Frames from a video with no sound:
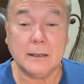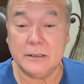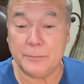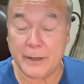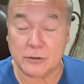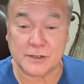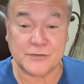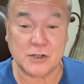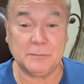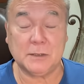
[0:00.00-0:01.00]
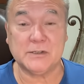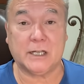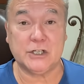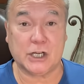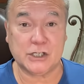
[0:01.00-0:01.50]
the appearance of symptoms
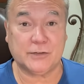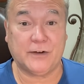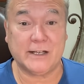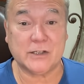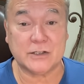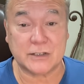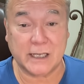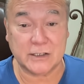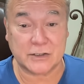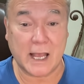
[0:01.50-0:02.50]
that justify such things as